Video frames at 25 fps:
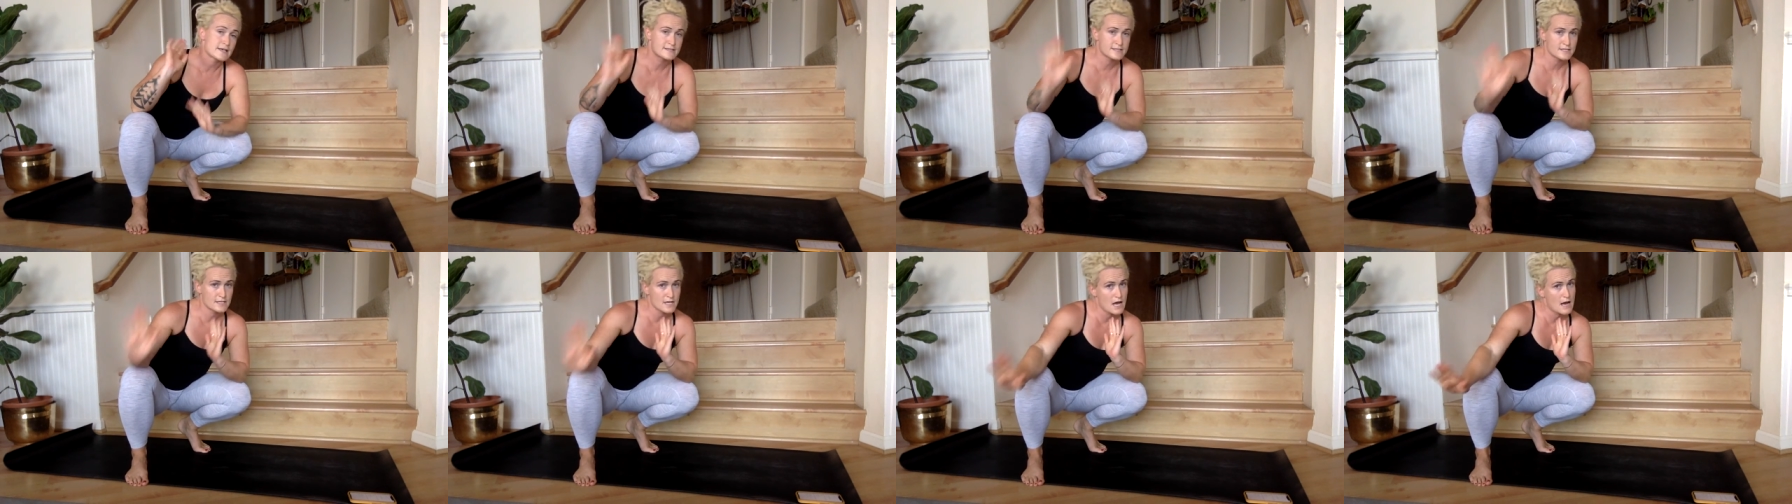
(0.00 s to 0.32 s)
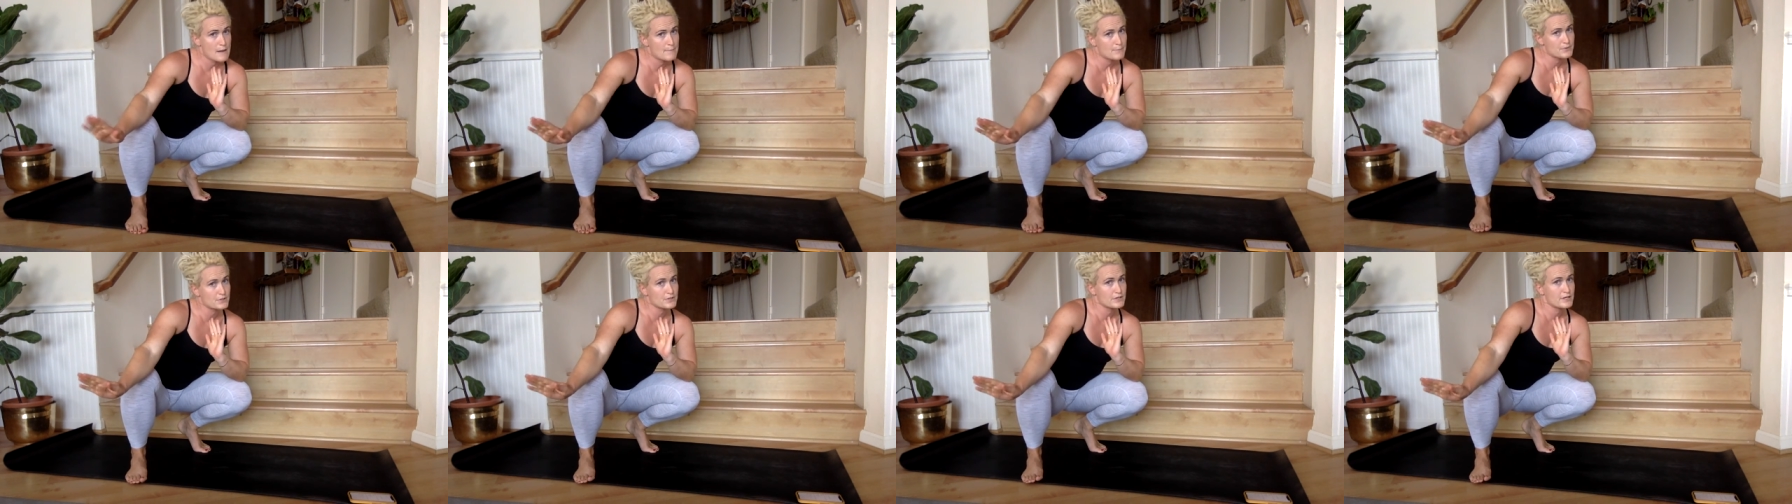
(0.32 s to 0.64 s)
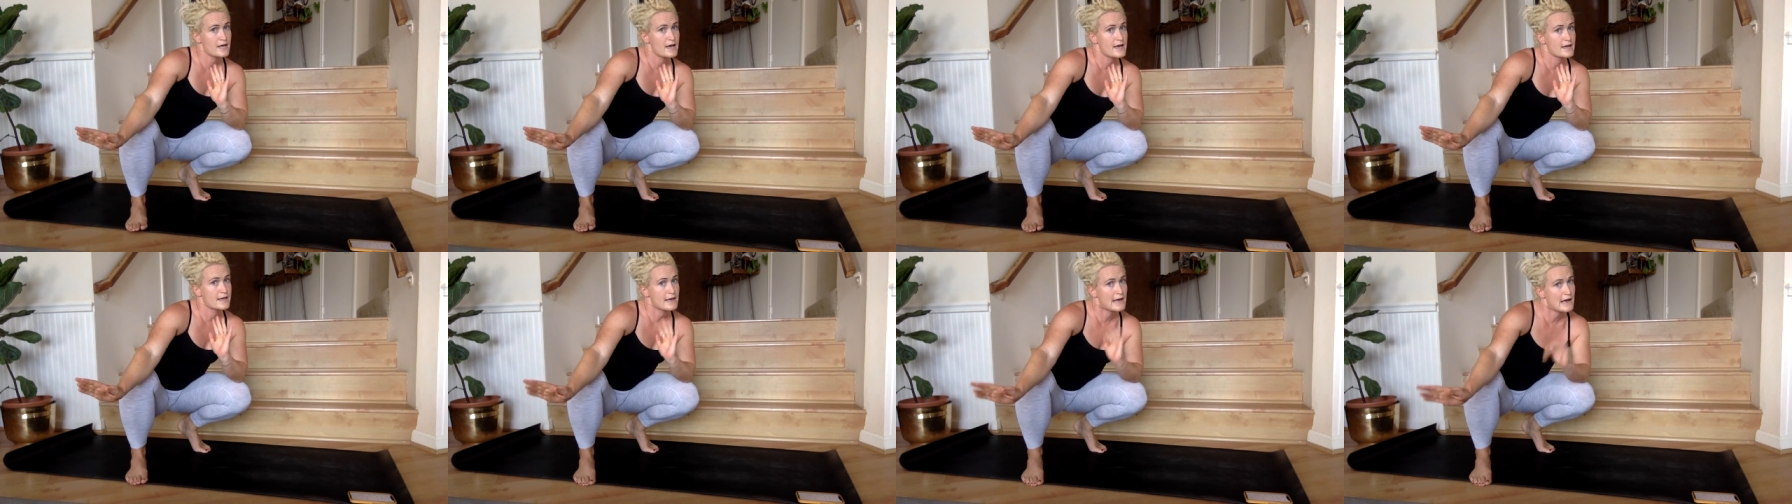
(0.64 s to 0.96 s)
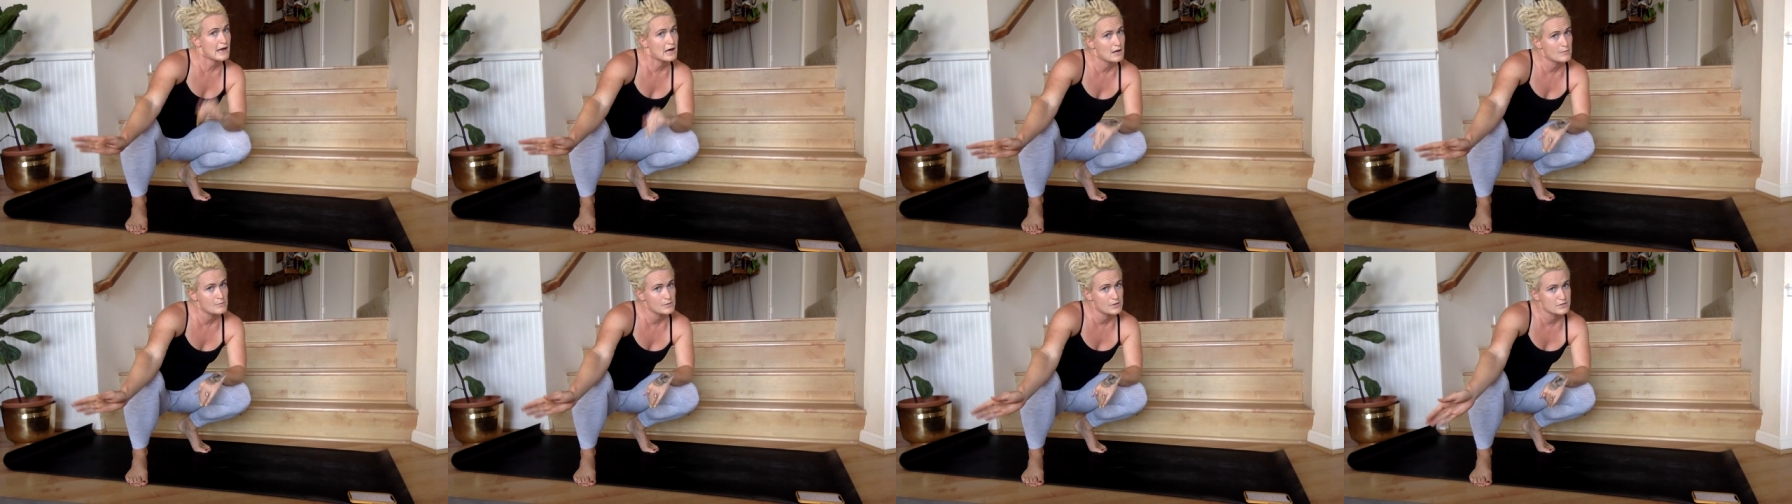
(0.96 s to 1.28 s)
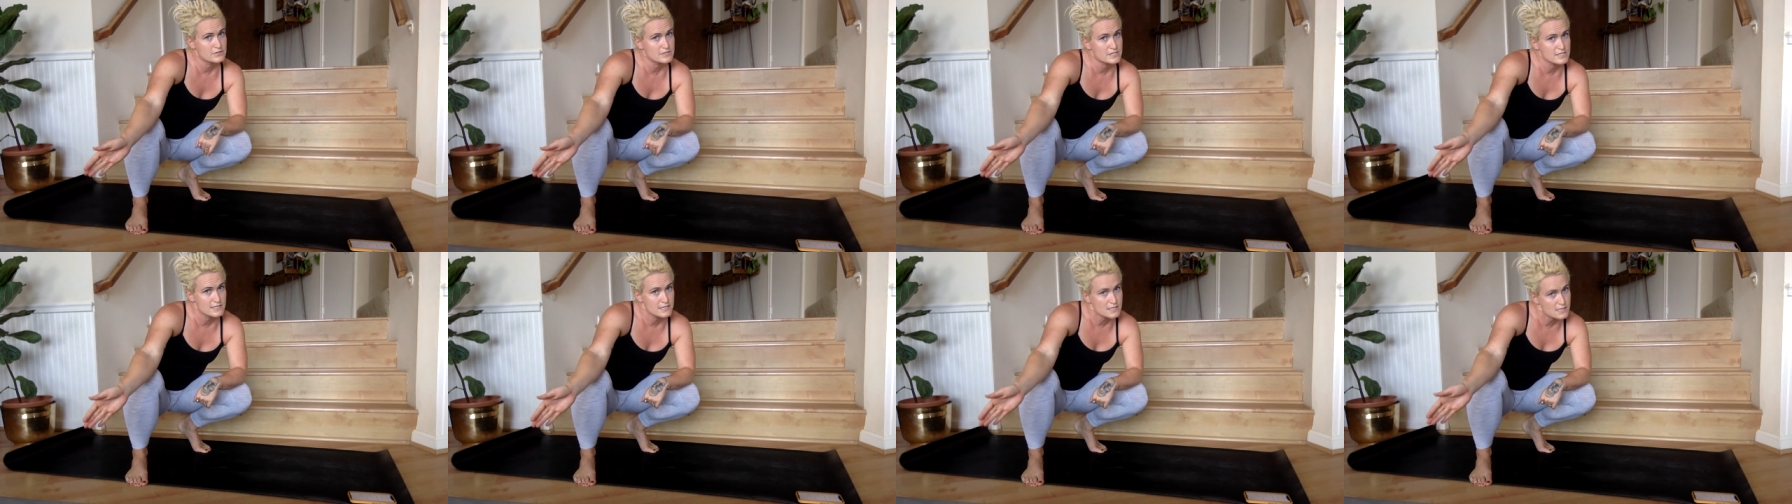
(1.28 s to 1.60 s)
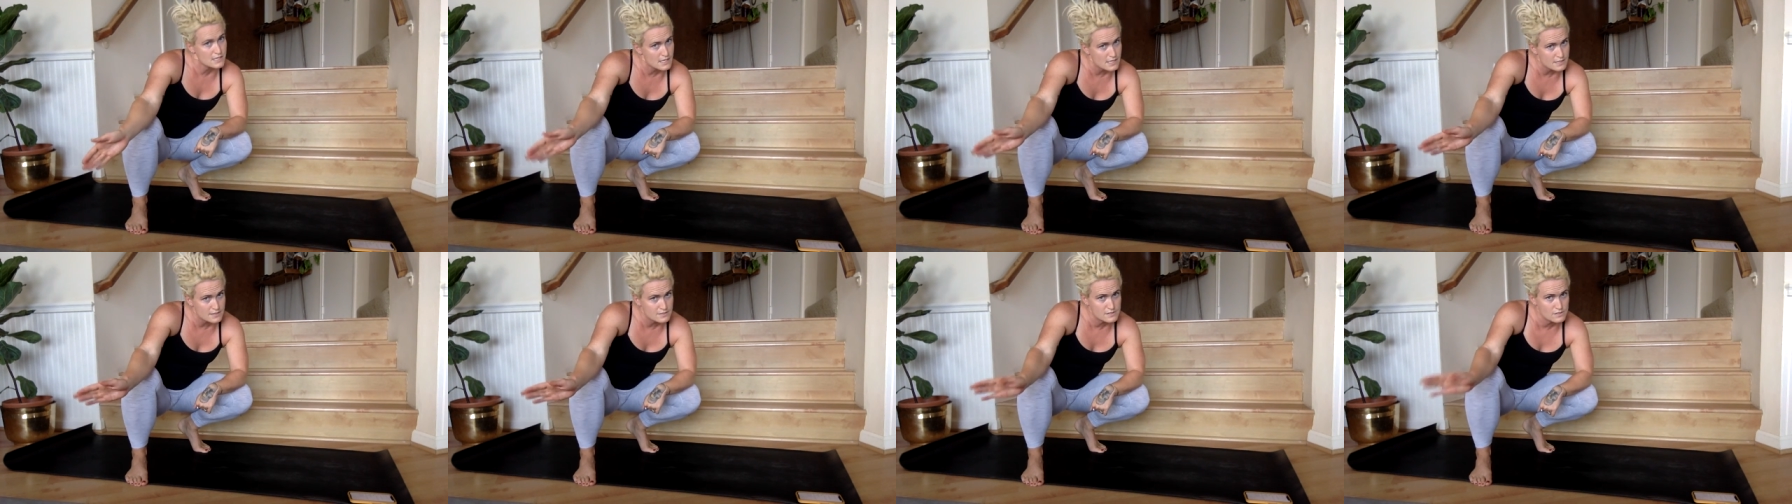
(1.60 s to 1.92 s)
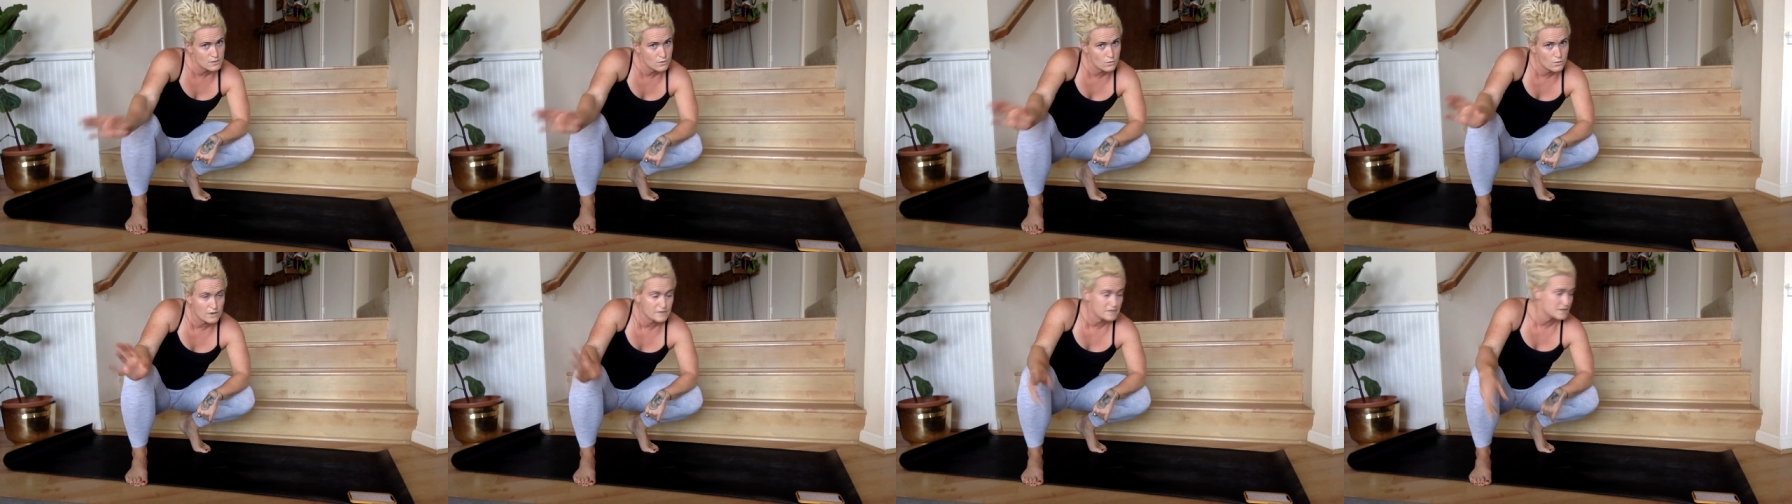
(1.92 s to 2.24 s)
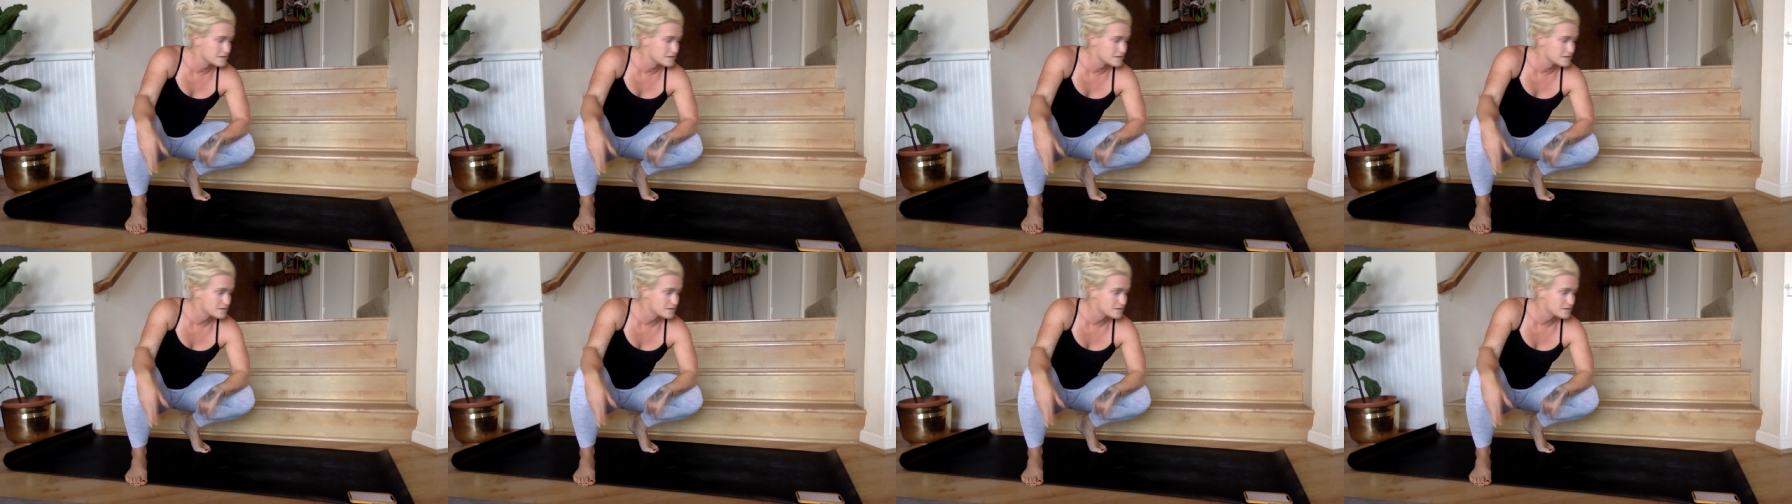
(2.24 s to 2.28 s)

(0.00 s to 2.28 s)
plus an upper leg elbow to knee.